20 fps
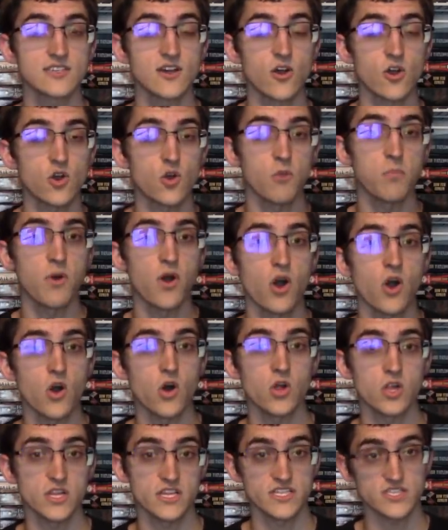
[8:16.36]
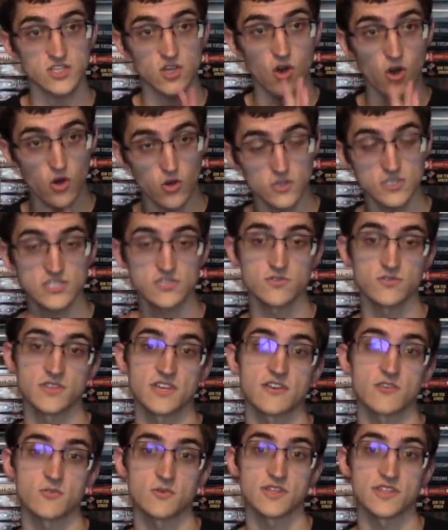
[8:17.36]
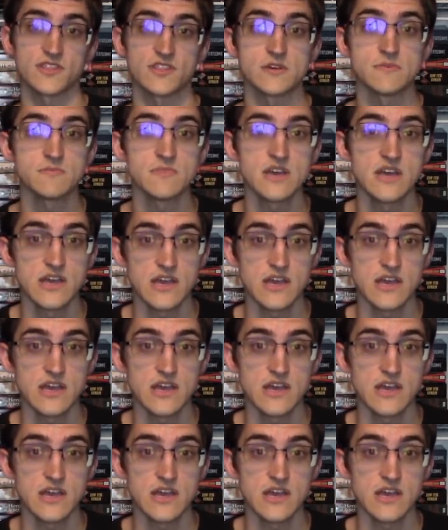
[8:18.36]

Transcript: uncle Paul is also there with them.